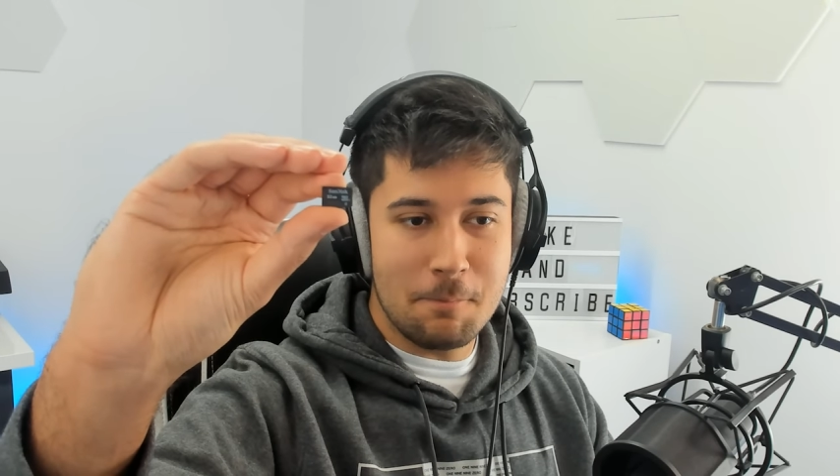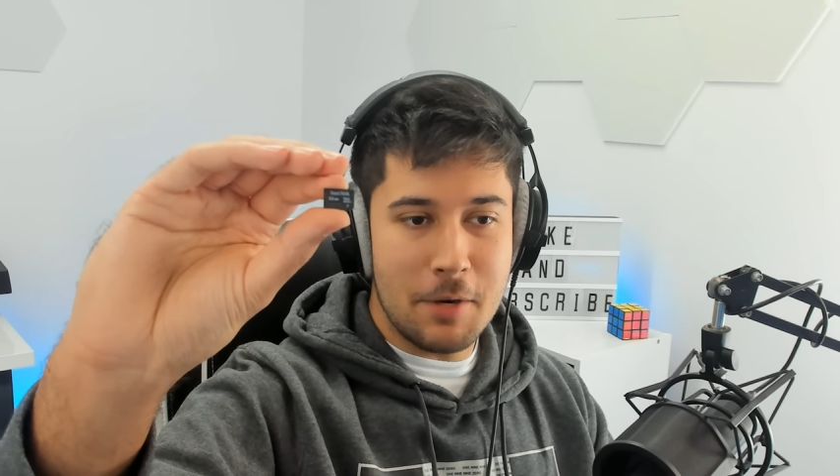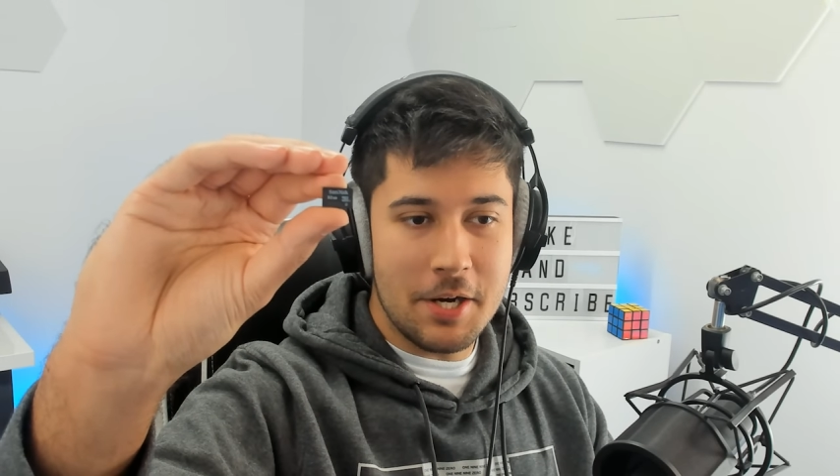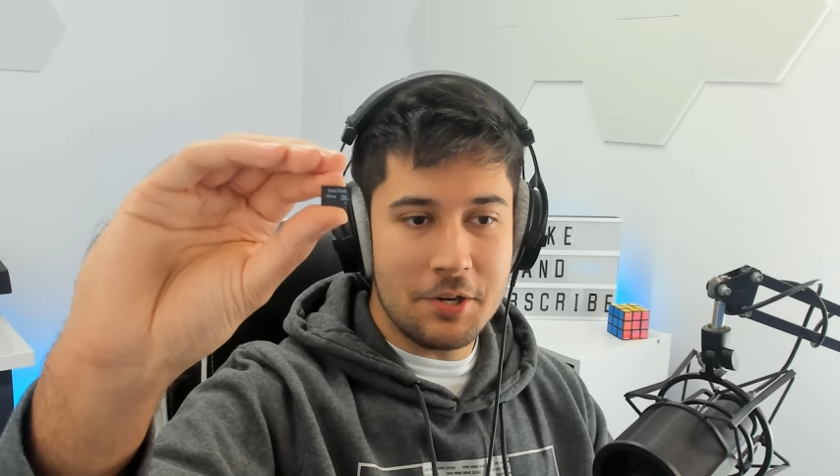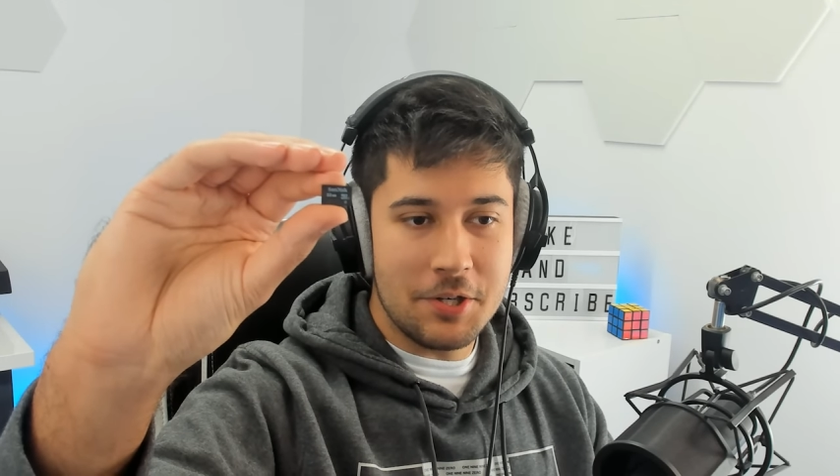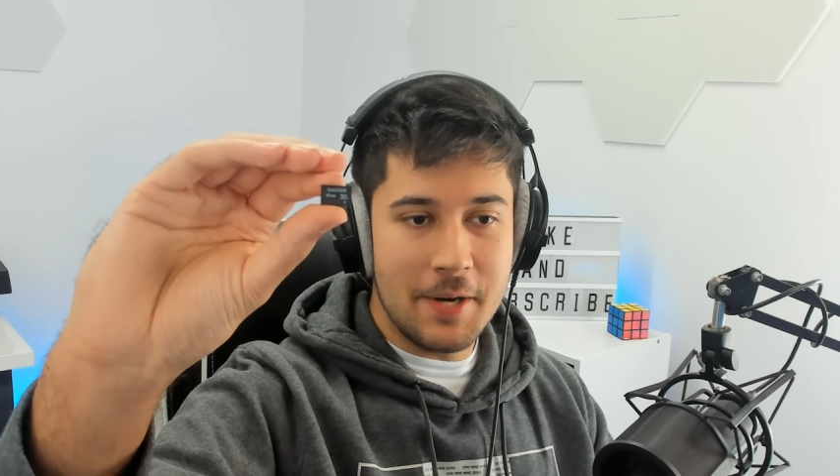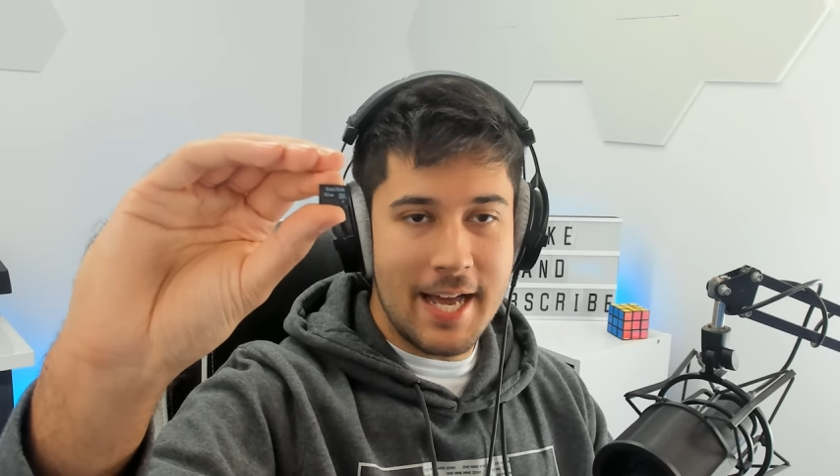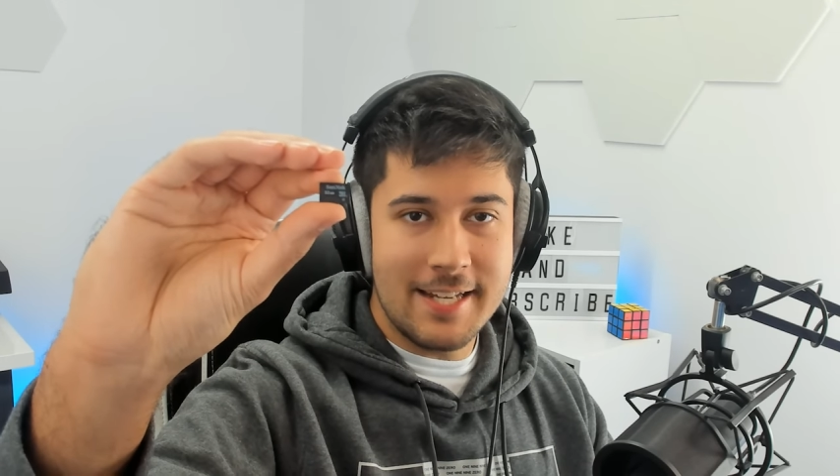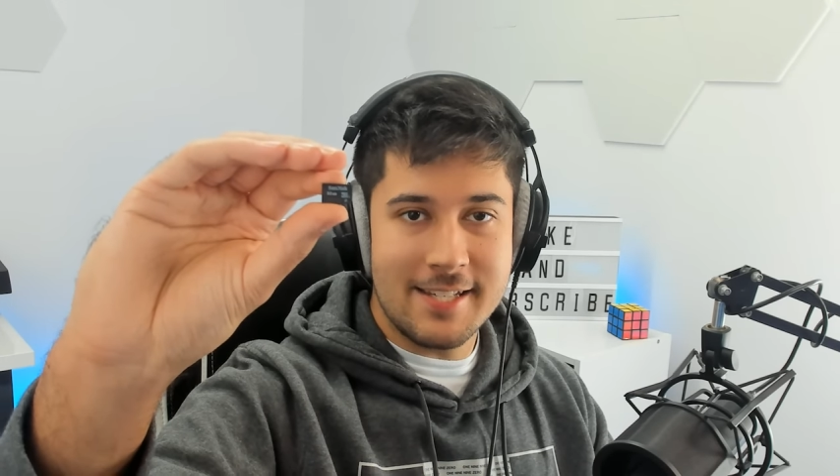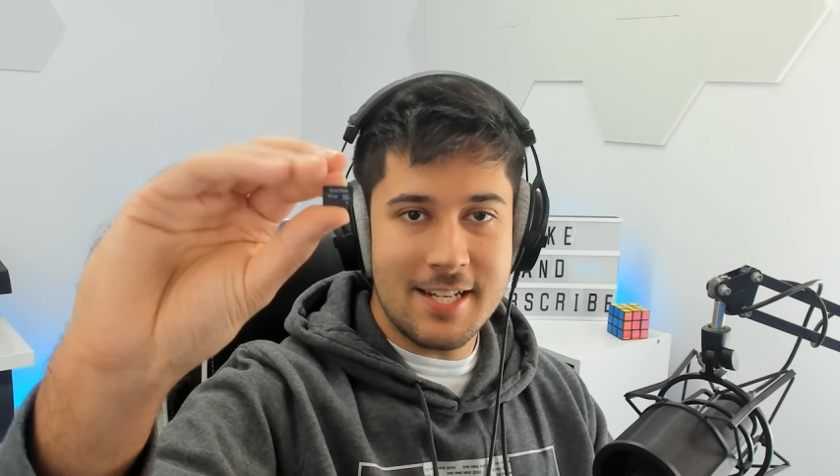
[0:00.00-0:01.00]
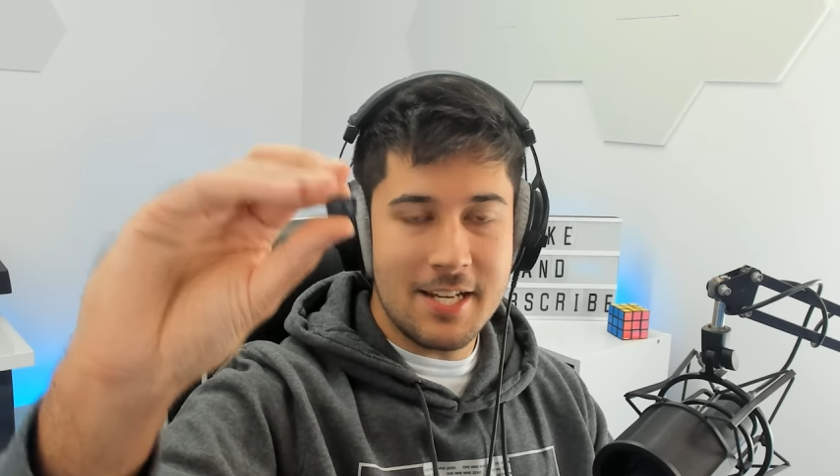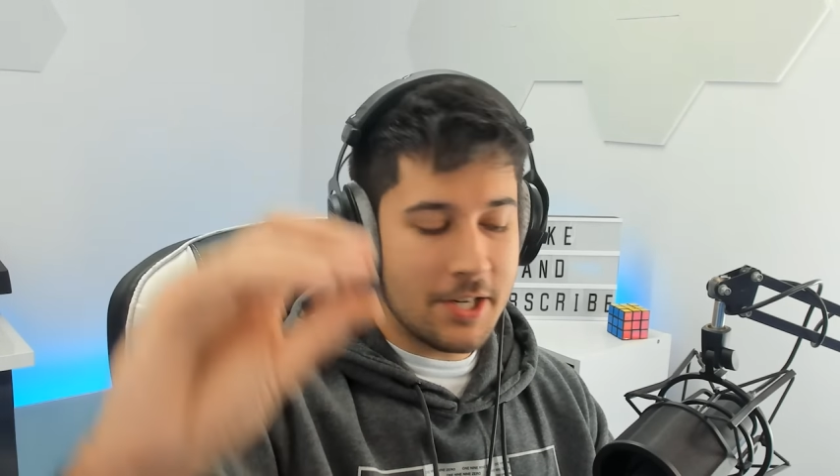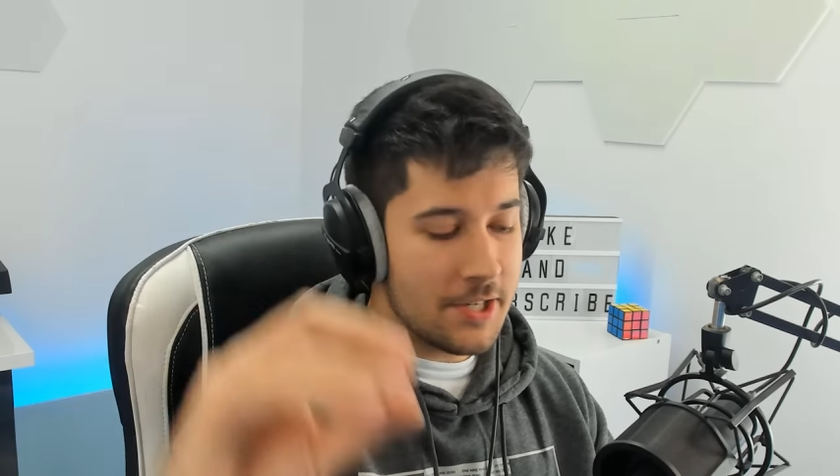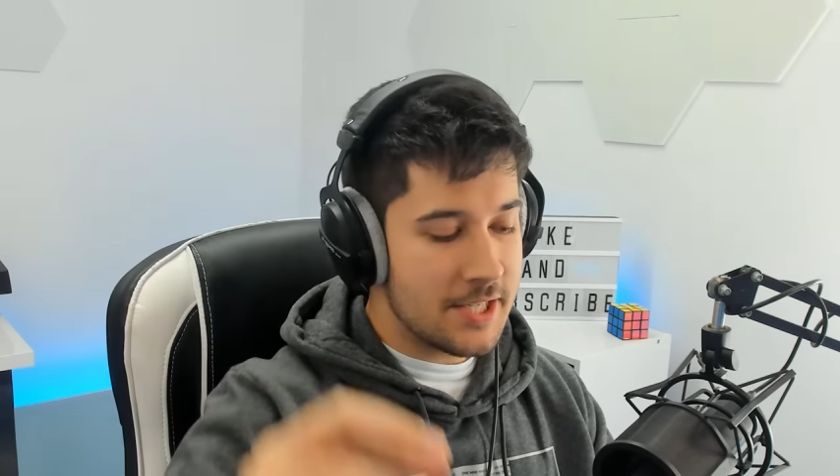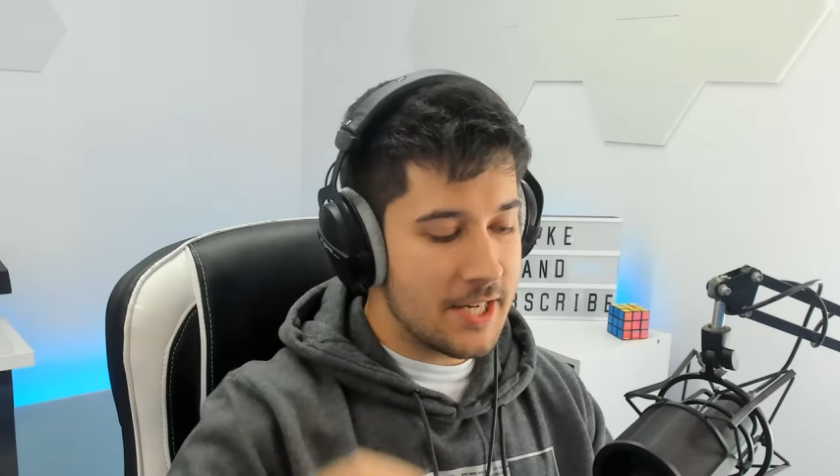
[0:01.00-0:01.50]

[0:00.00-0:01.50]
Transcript: micro S D card